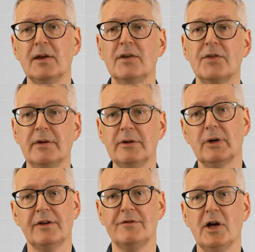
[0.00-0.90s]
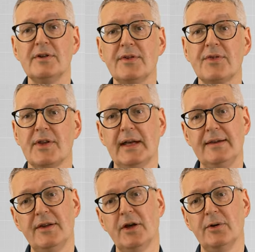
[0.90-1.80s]
So you will have noticed that
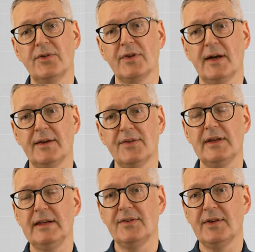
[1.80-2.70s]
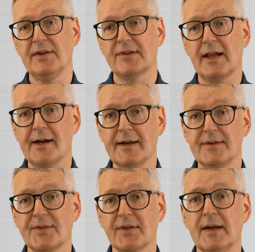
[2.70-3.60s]
in those uh, CDC
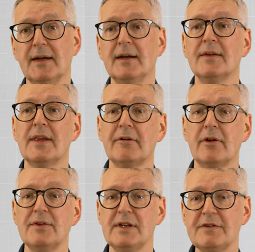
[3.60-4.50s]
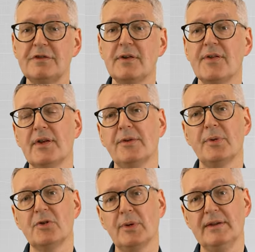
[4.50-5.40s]
slides, there are differences
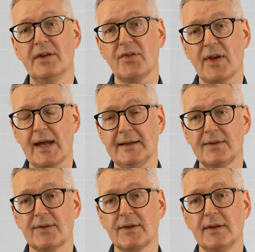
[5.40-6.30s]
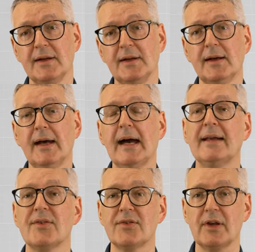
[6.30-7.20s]
between the states.
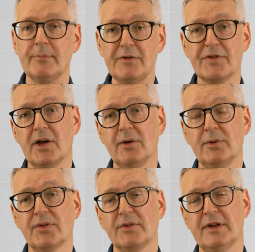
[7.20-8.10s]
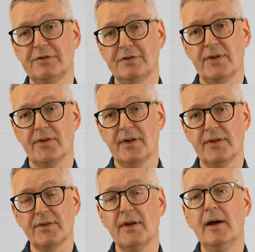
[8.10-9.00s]
And some of those
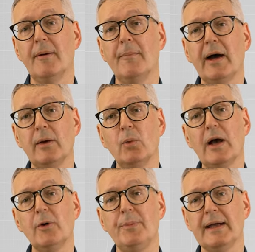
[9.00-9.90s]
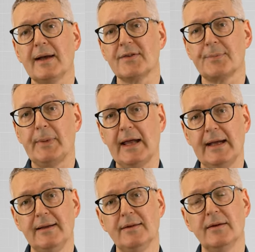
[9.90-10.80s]
differences might well be
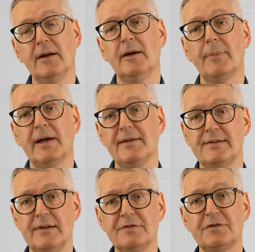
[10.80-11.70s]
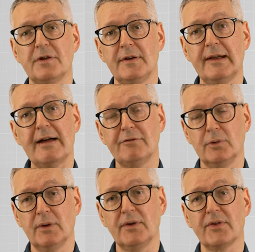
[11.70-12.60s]
explained by different
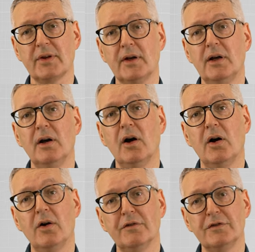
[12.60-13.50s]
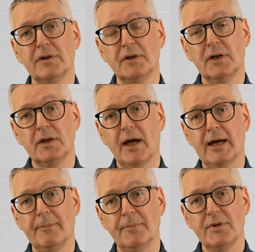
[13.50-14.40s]
levels of
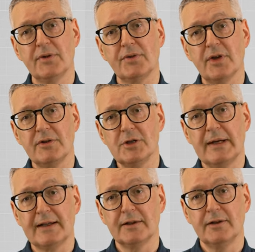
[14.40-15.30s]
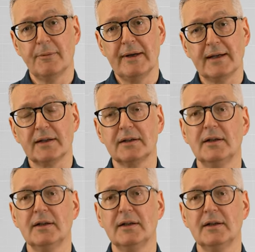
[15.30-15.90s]
um, socioeconomic